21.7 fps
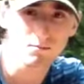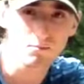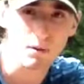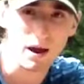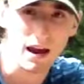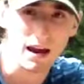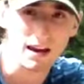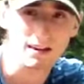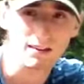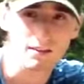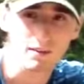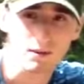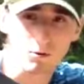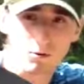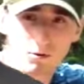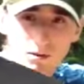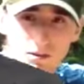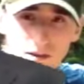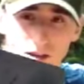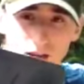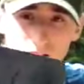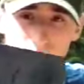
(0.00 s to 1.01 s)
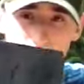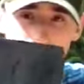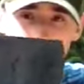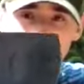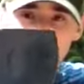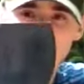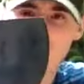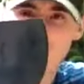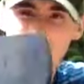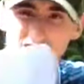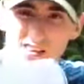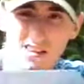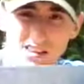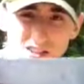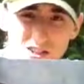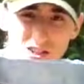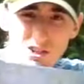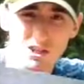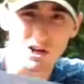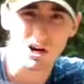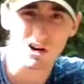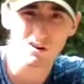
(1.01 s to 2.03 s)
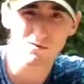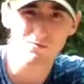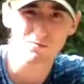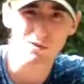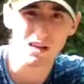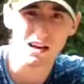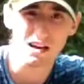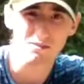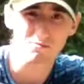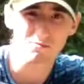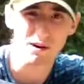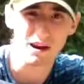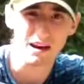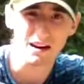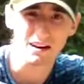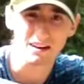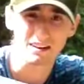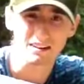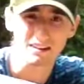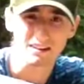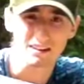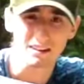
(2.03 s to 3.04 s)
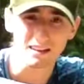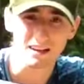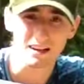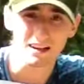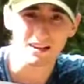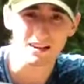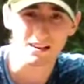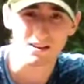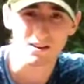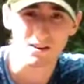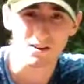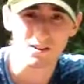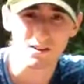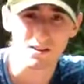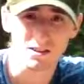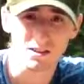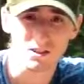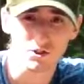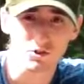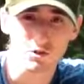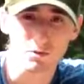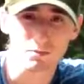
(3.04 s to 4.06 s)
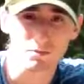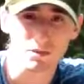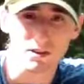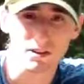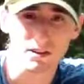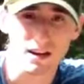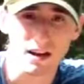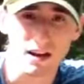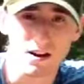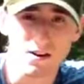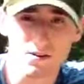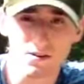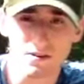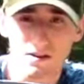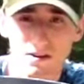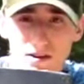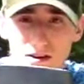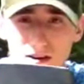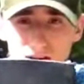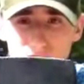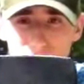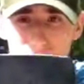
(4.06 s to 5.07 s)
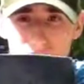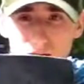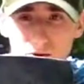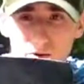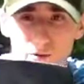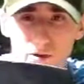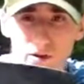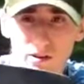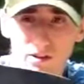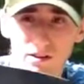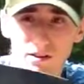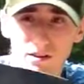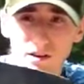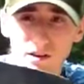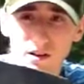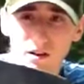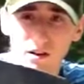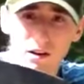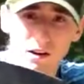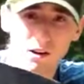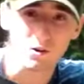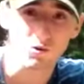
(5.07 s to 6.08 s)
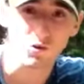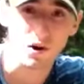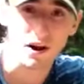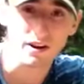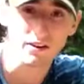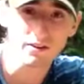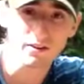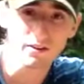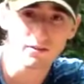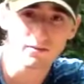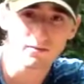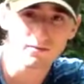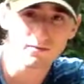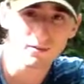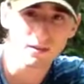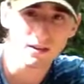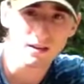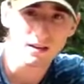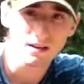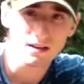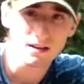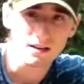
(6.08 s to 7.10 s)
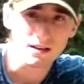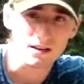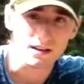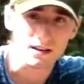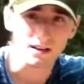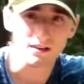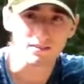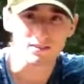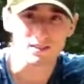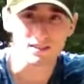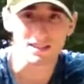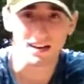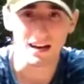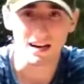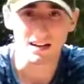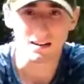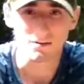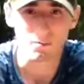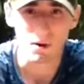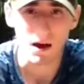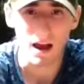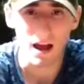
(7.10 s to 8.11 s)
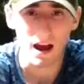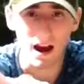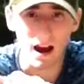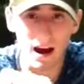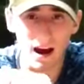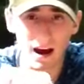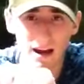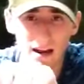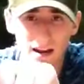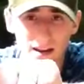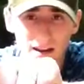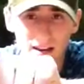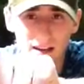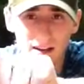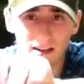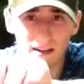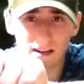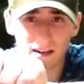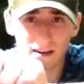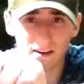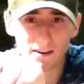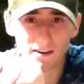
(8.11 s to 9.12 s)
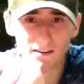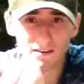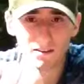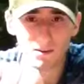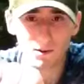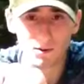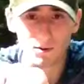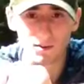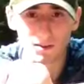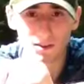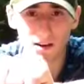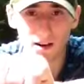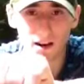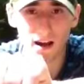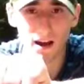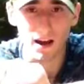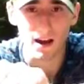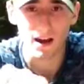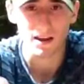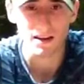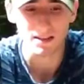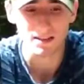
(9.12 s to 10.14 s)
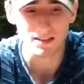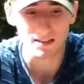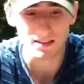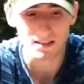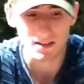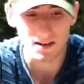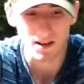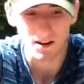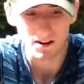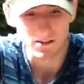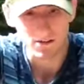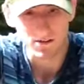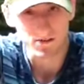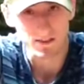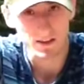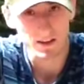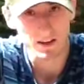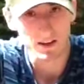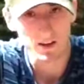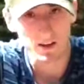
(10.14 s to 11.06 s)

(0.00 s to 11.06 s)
paint that came on it, a stock black paint. I didn't like it at all. I stripped it down with a grinder, and I've sanded my eye in here so it's a nice snug fit